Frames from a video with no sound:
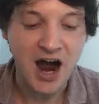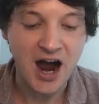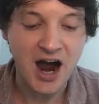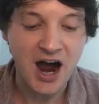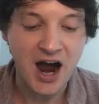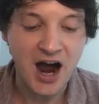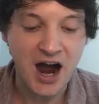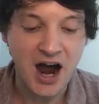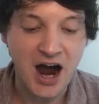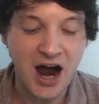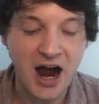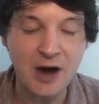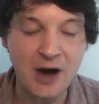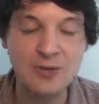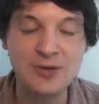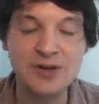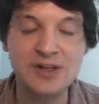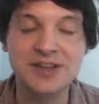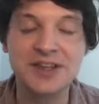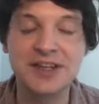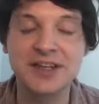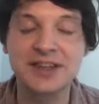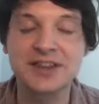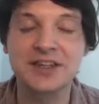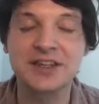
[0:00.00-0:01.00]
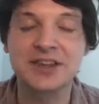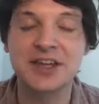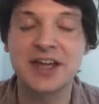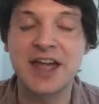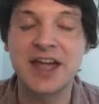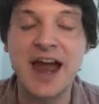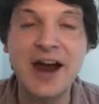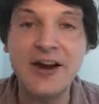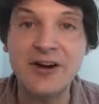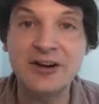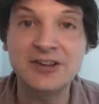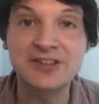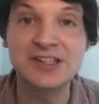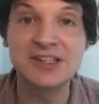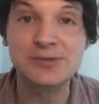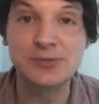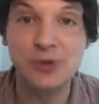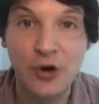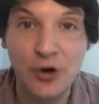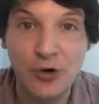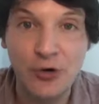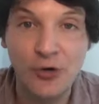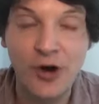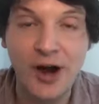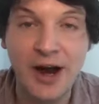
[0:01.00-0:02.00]
I, I the, the, characters were
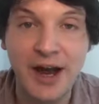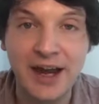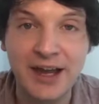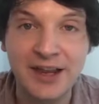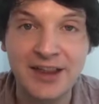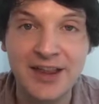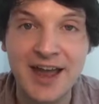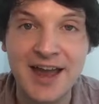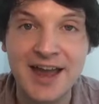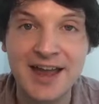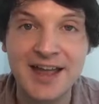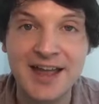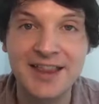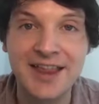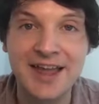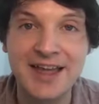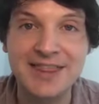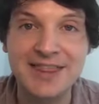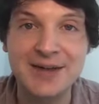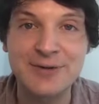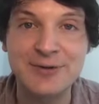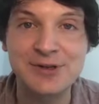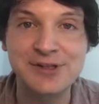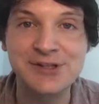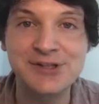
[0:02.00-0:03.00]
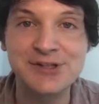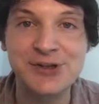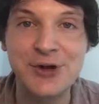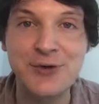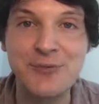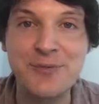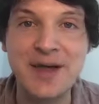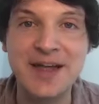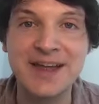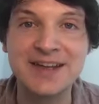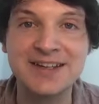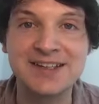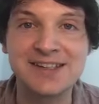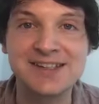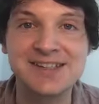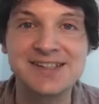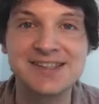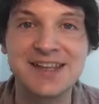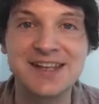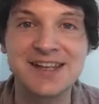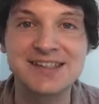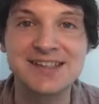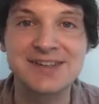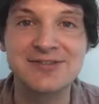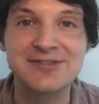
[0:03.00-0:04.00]
great. Like like there were so many
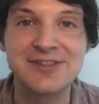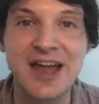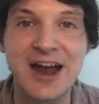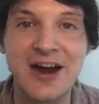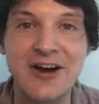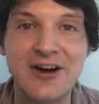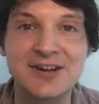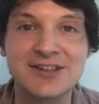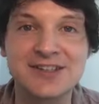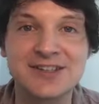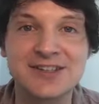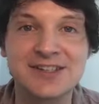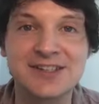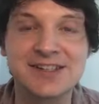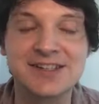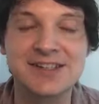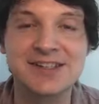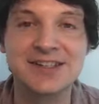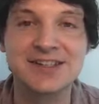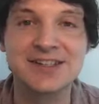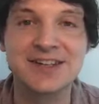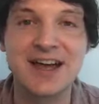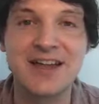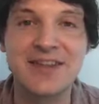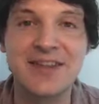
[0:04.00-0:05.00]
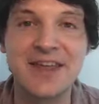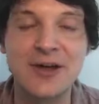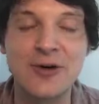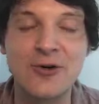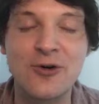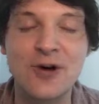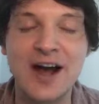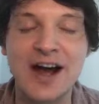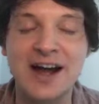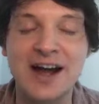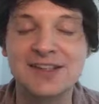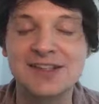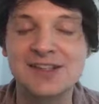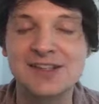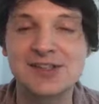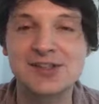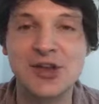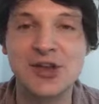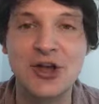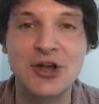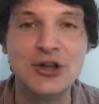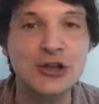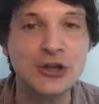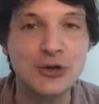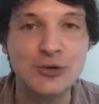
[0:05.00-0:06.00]
distinctive characters, and and they all had
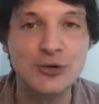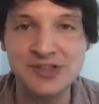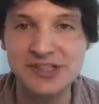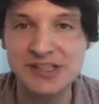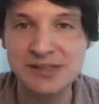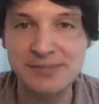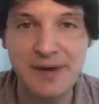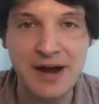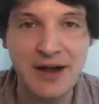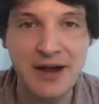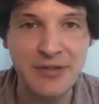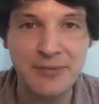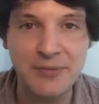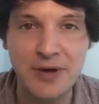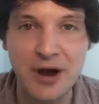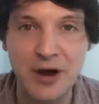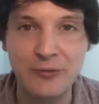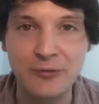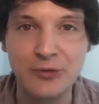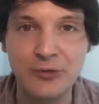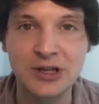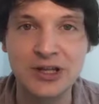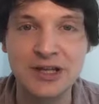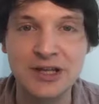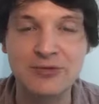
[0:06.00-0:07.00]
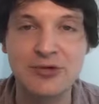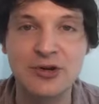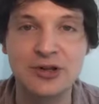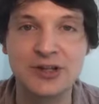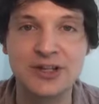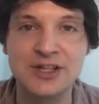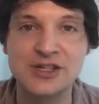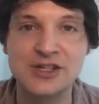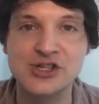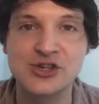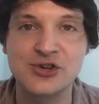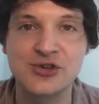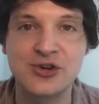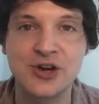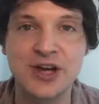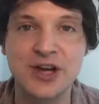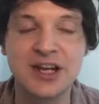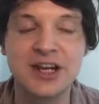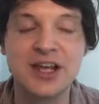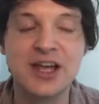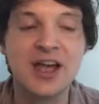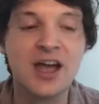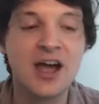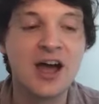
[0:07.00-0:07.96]
certain nuance about them. I really really enjoyed.